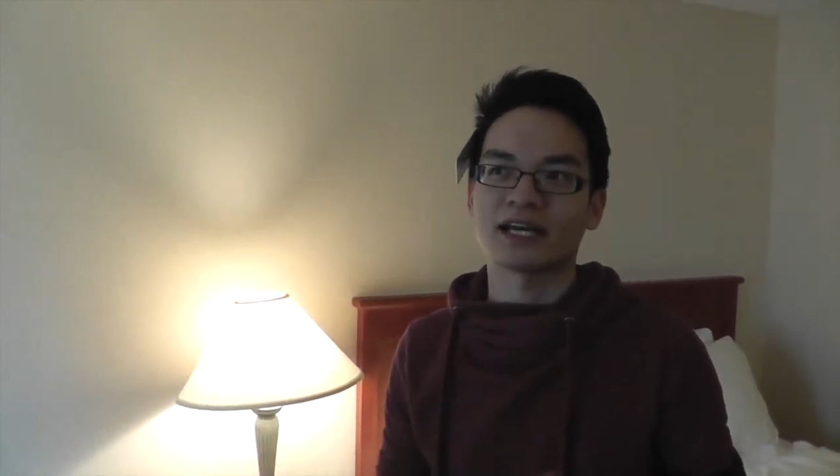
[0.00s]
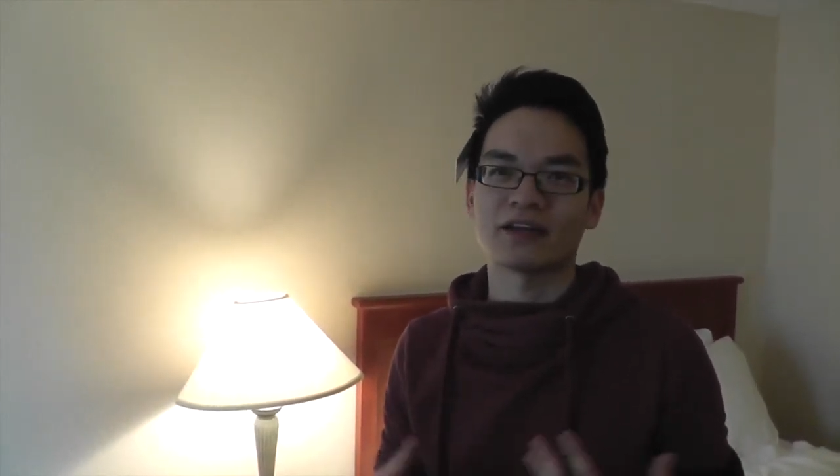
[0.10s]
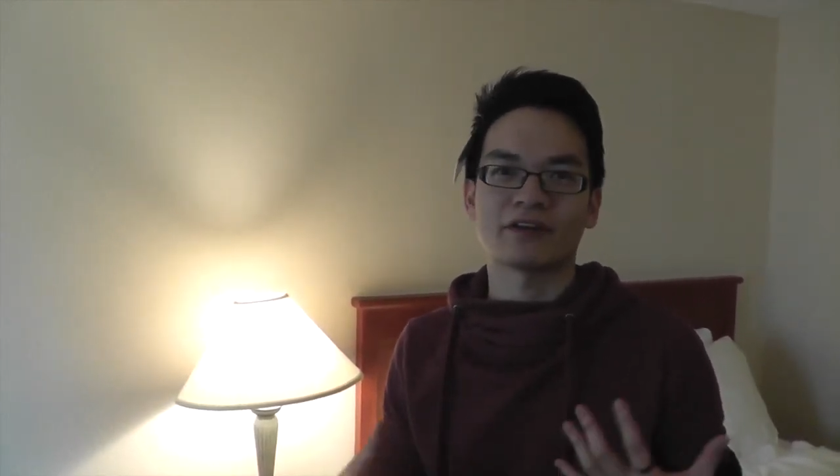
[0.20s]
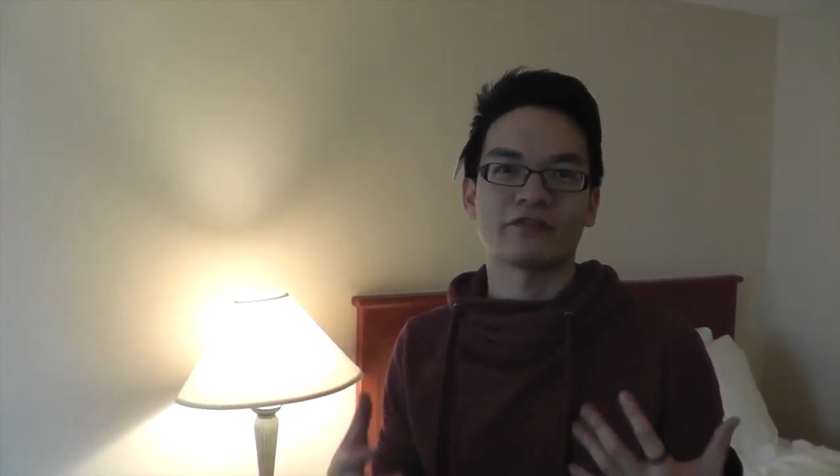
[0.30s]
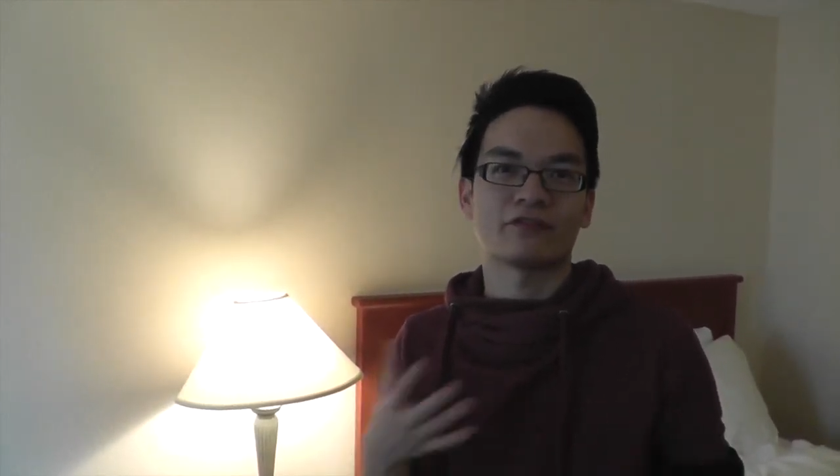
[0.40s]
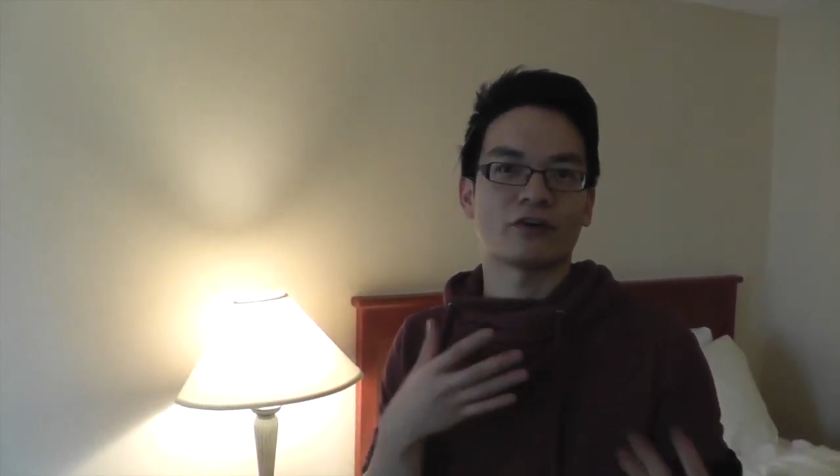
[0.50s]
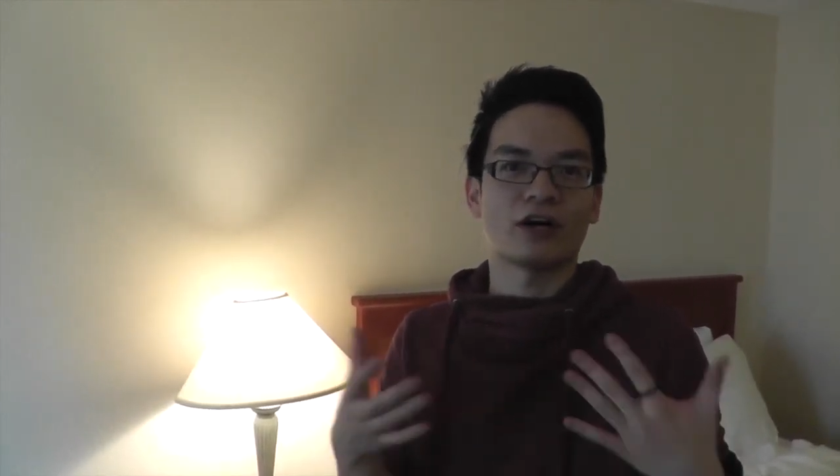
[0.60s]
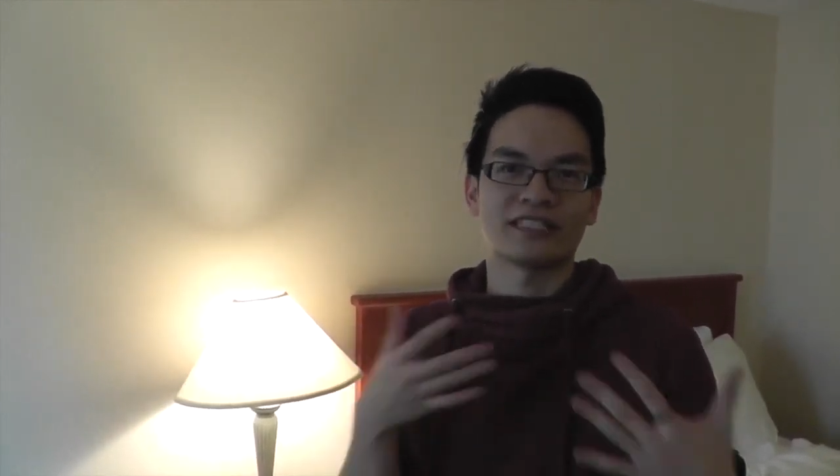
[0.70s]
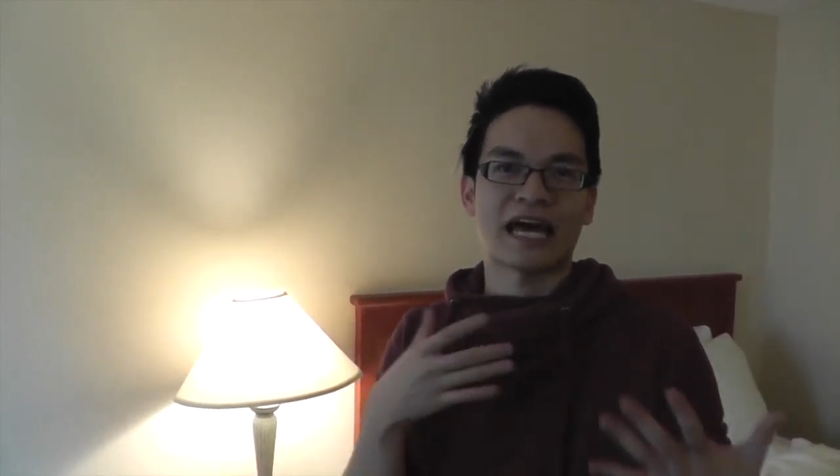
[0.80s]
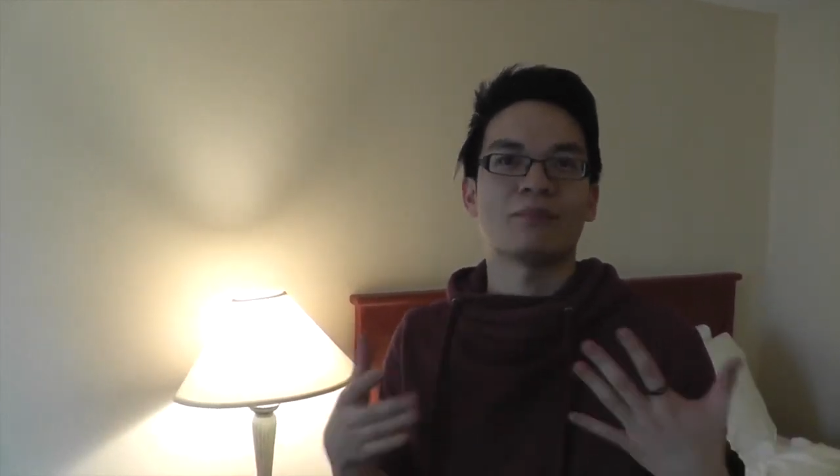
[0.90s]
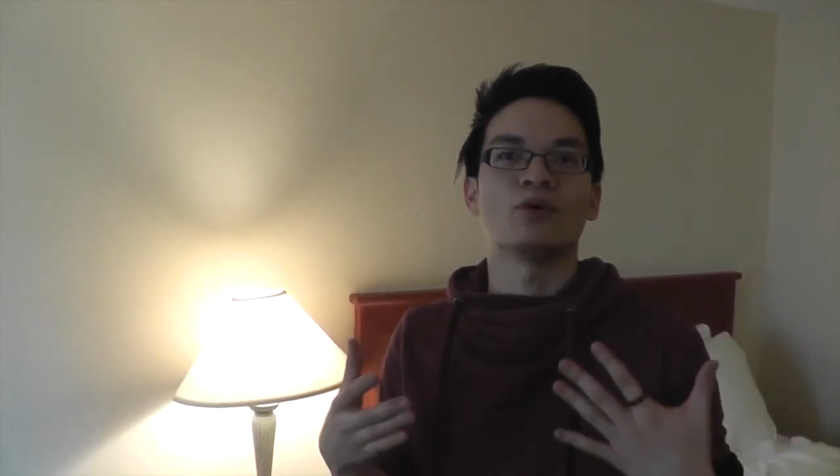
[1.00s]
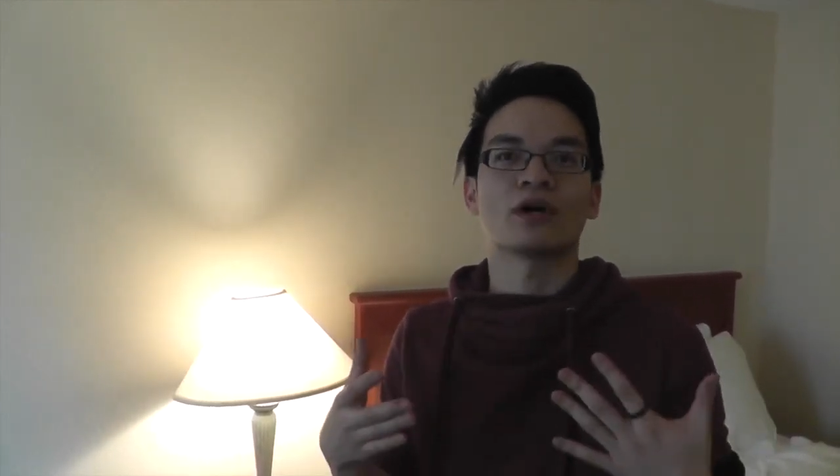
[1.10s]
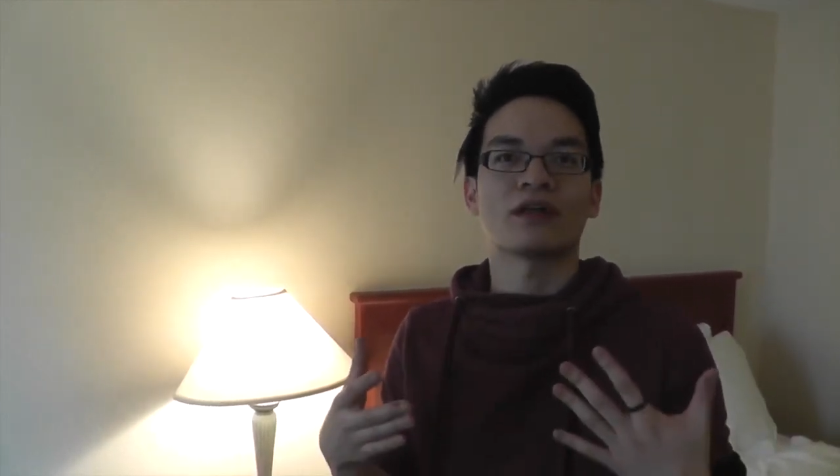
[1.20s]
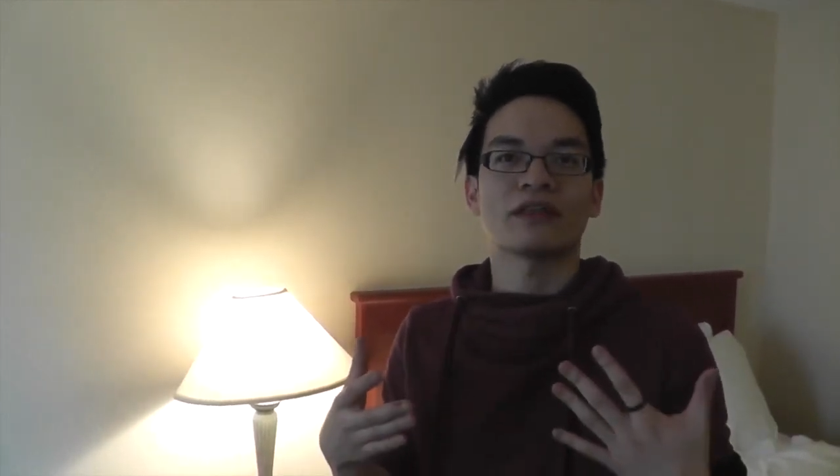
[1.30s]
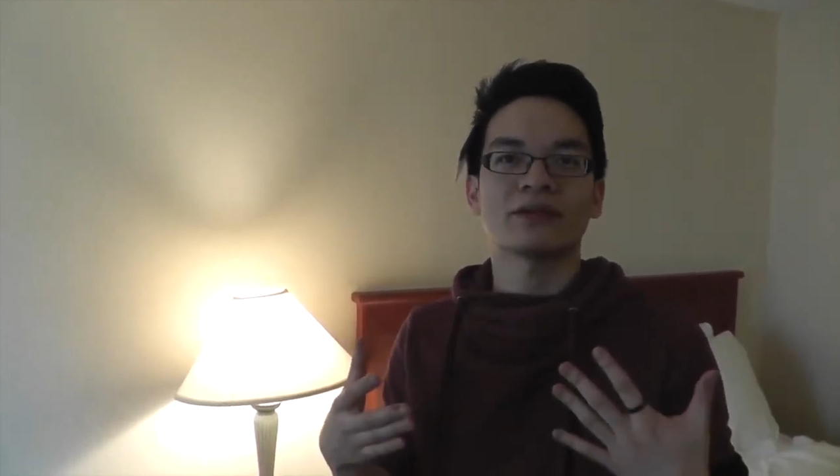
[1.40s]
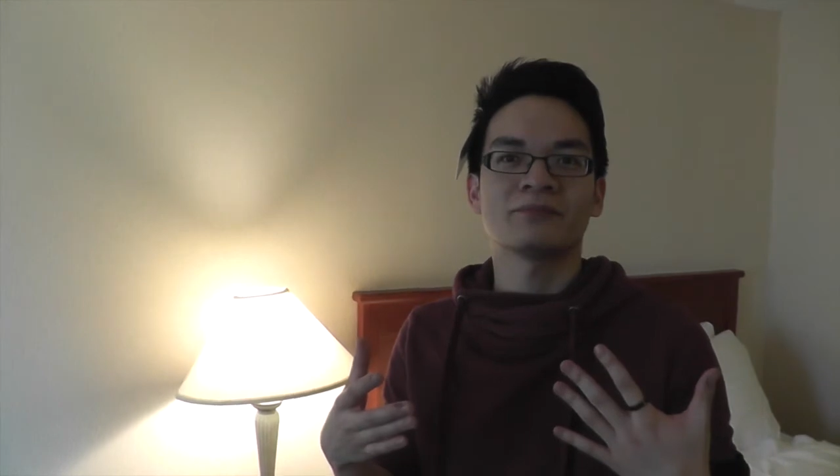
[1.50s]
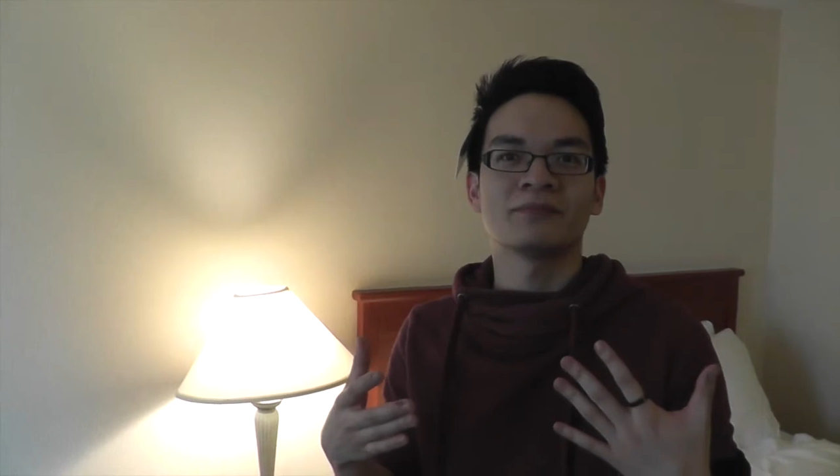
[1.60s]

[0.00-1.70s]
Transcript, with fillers: like kind of like a, a taboo kind of thing.